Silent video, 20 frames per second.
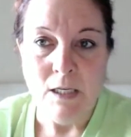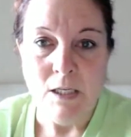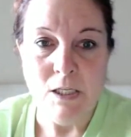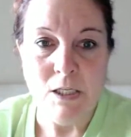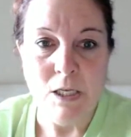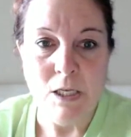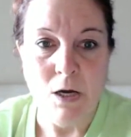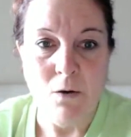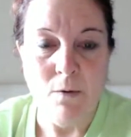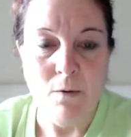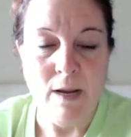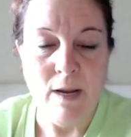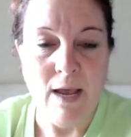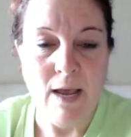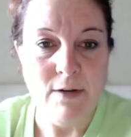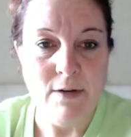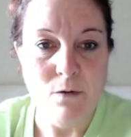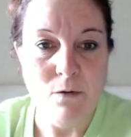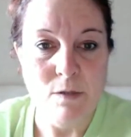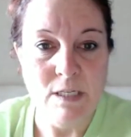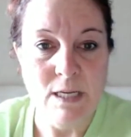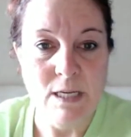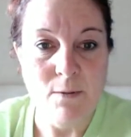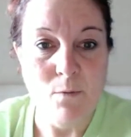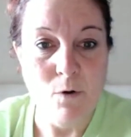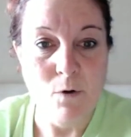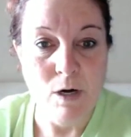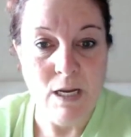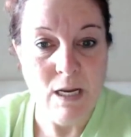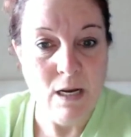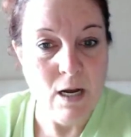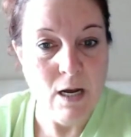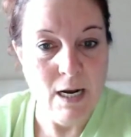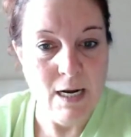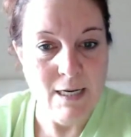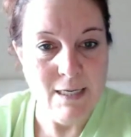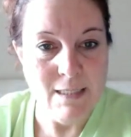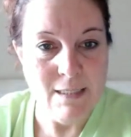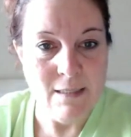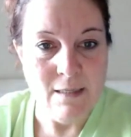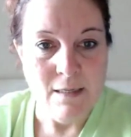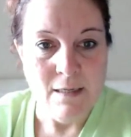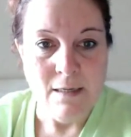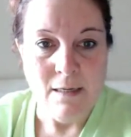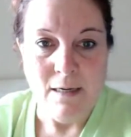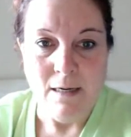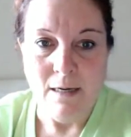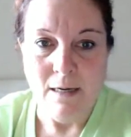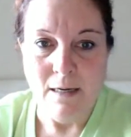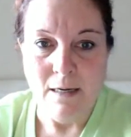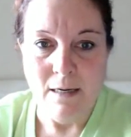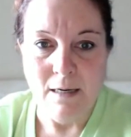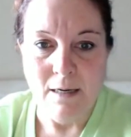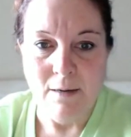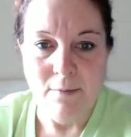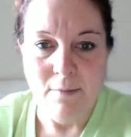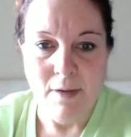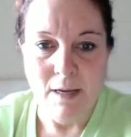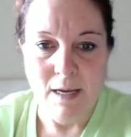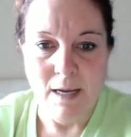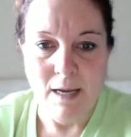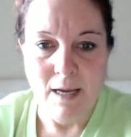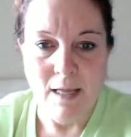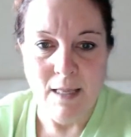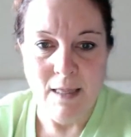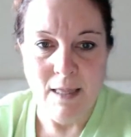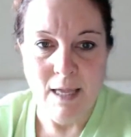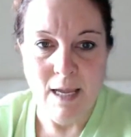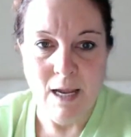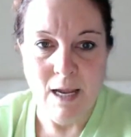So we have a new team working on it, and